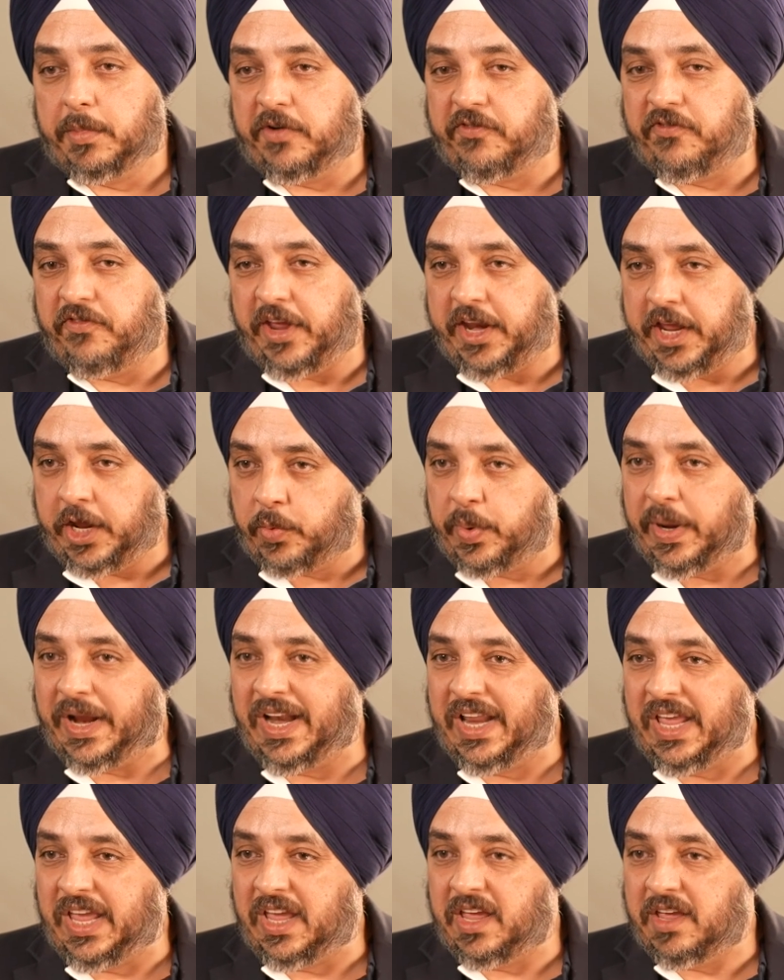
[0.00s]
But very
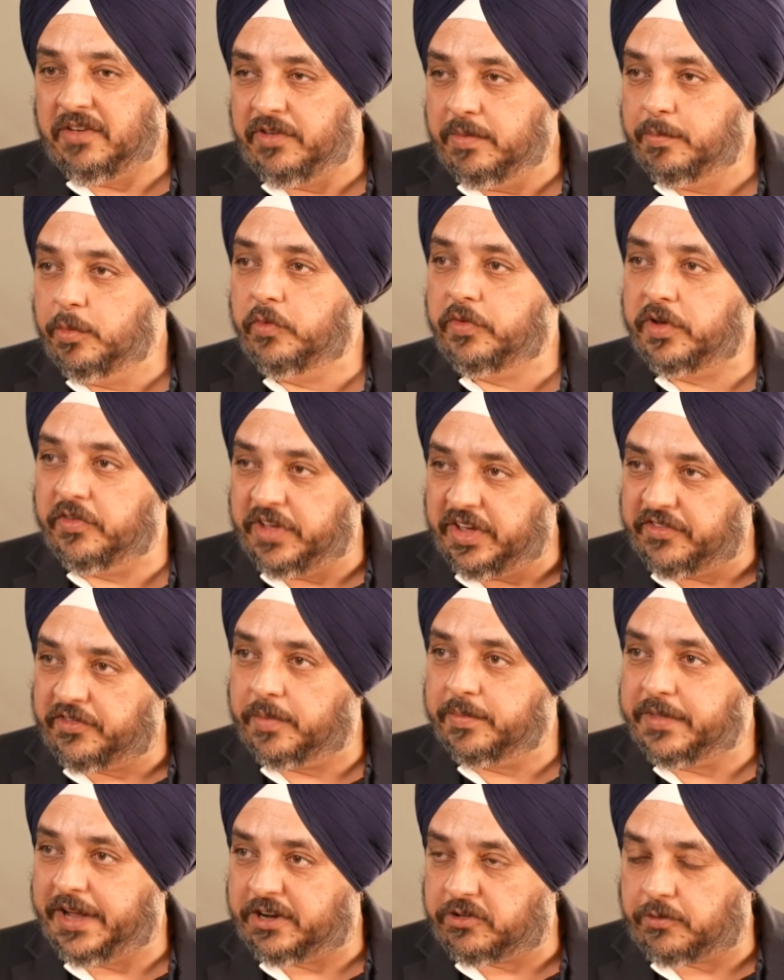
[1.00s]
quickly, we moved
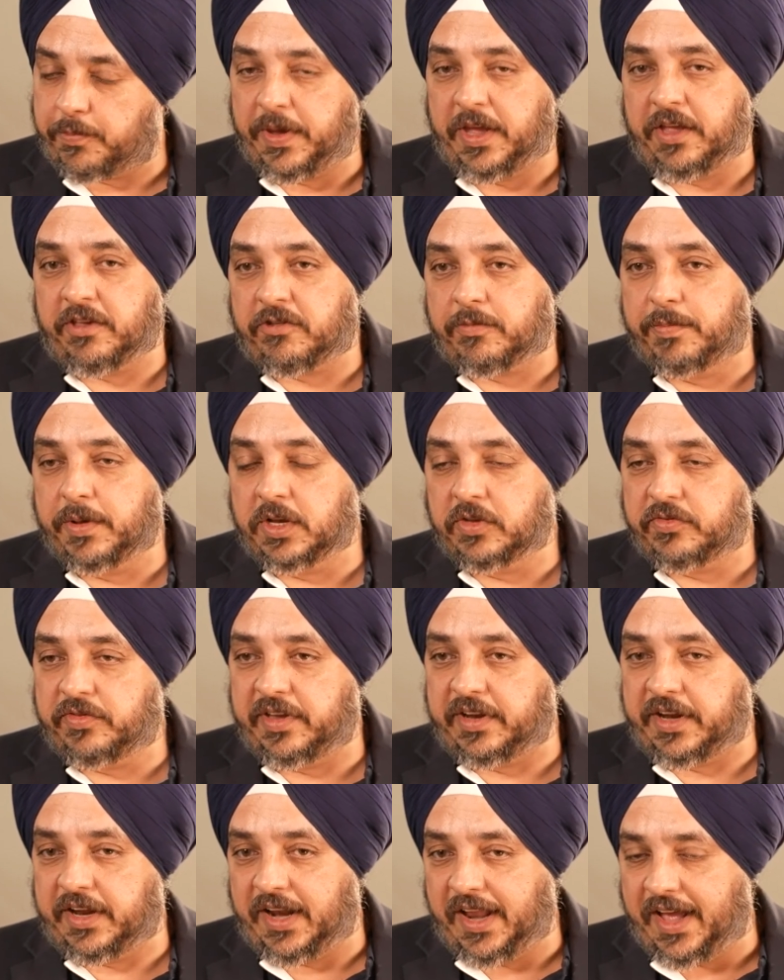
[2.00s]
away from that space
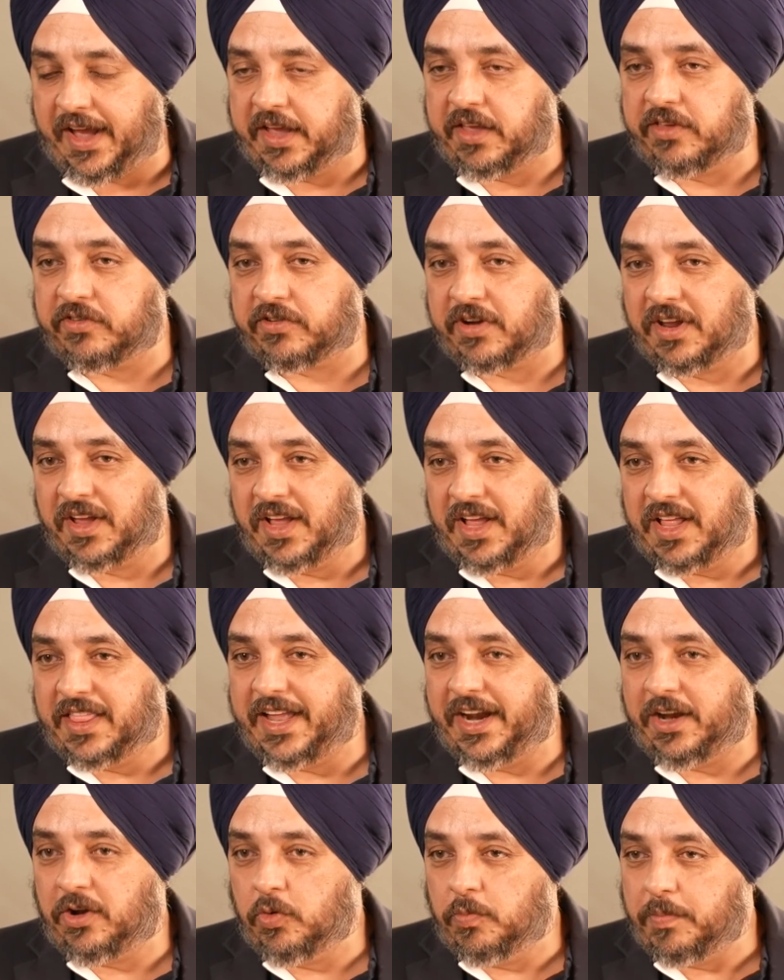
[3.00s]
because we realized
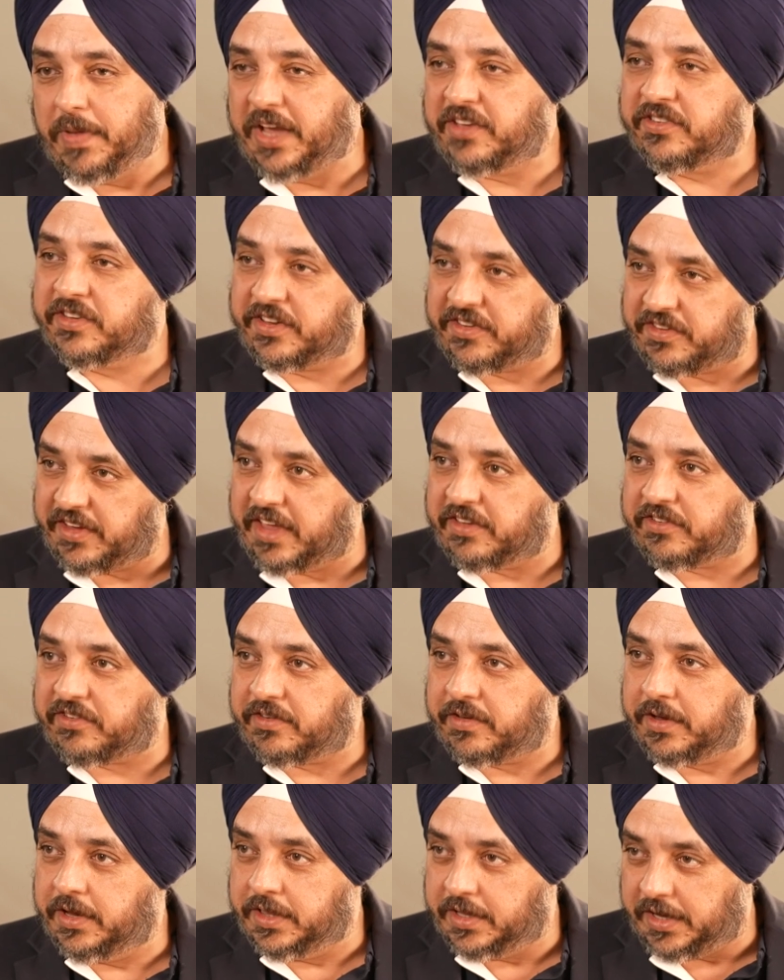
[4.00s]
that to make
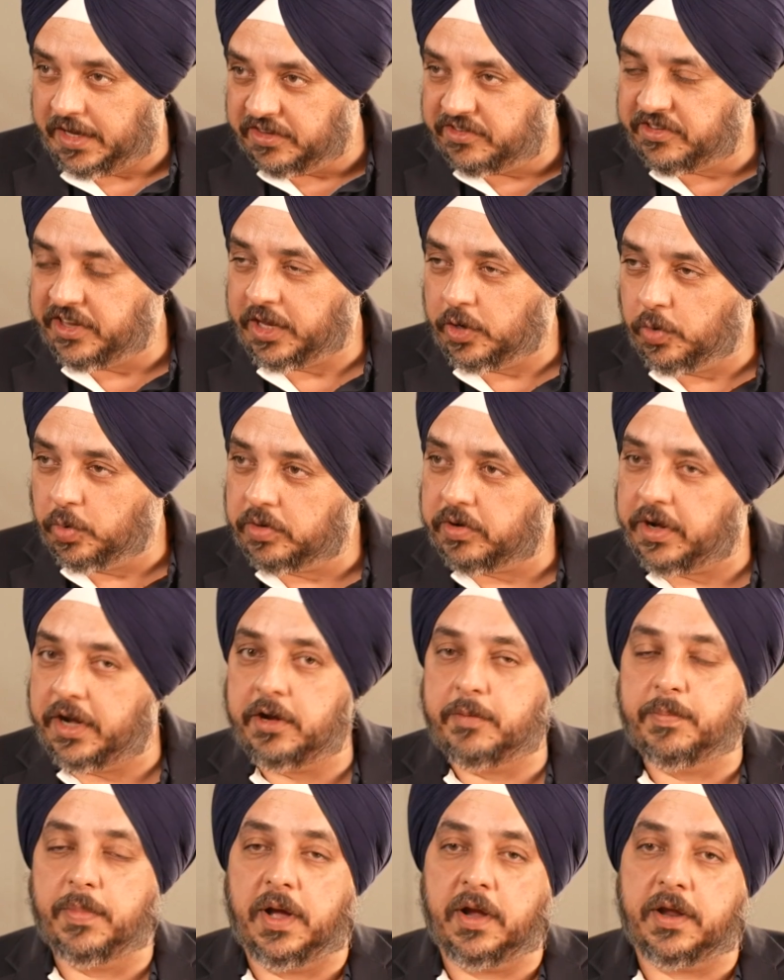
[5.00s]
success in the unsecured
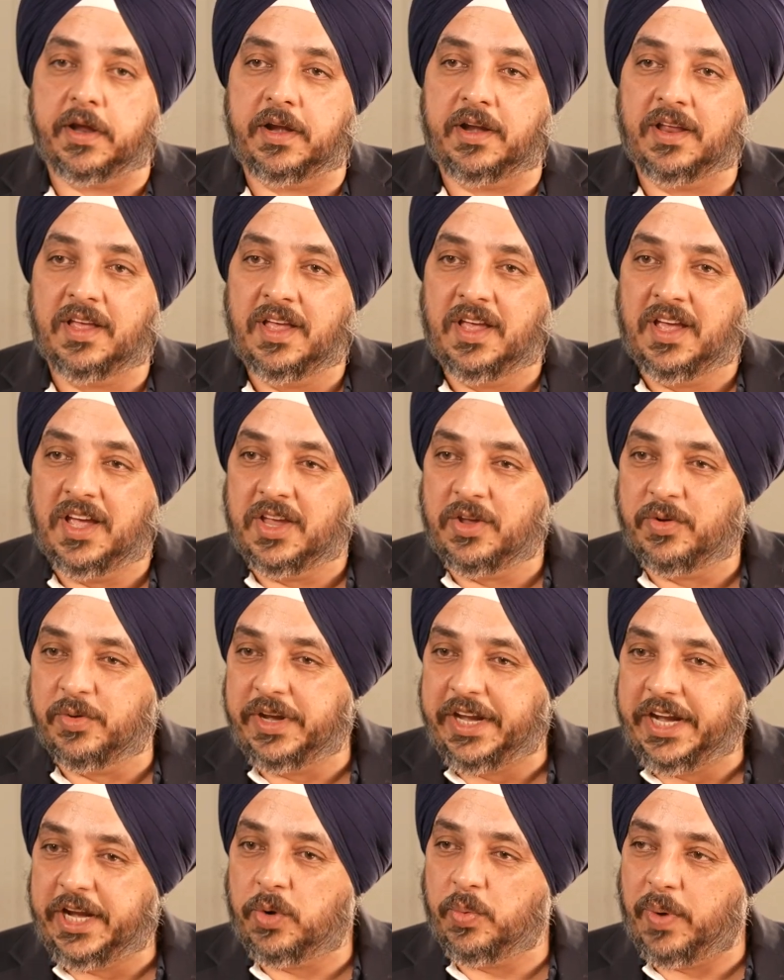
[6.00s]
credit market,
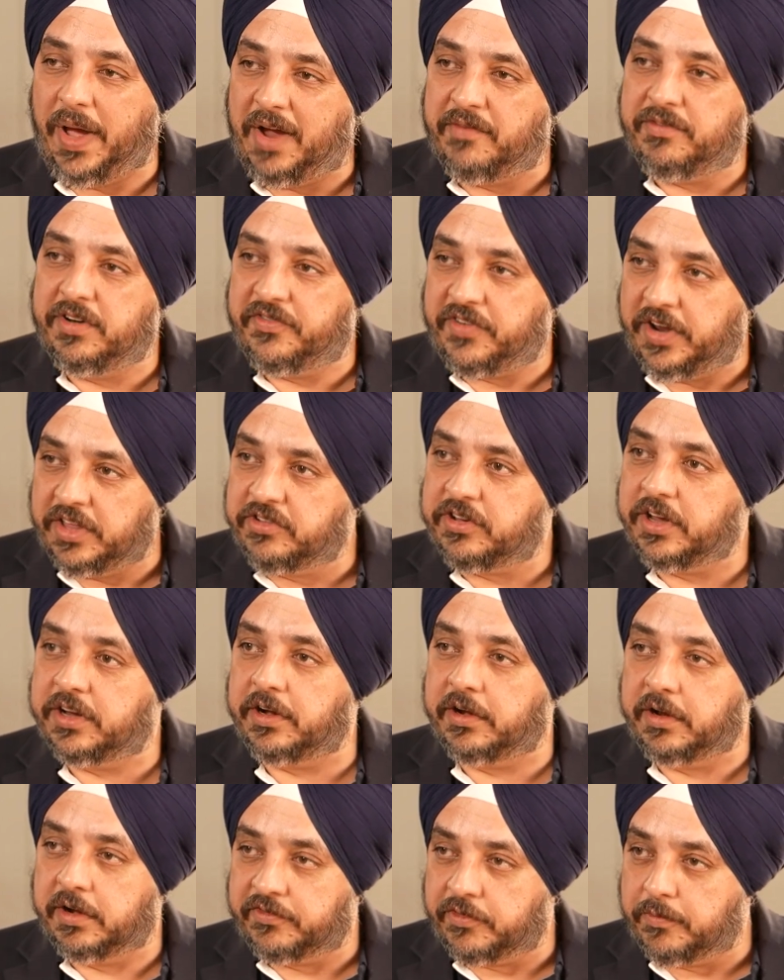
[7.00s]
you need to have
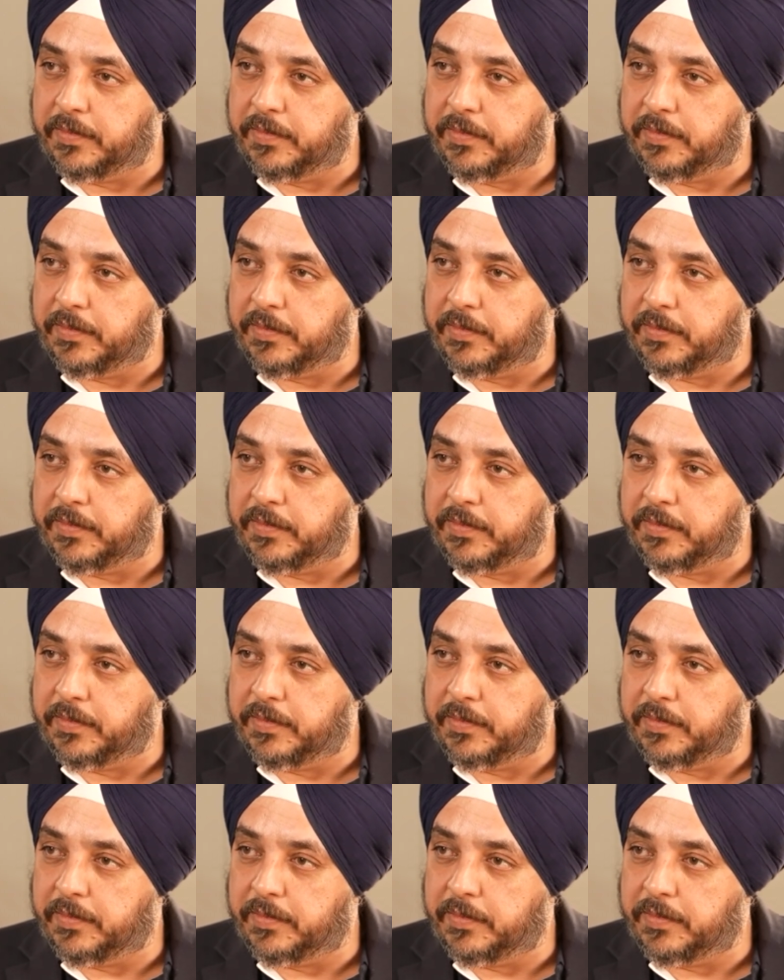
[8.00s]
differentiated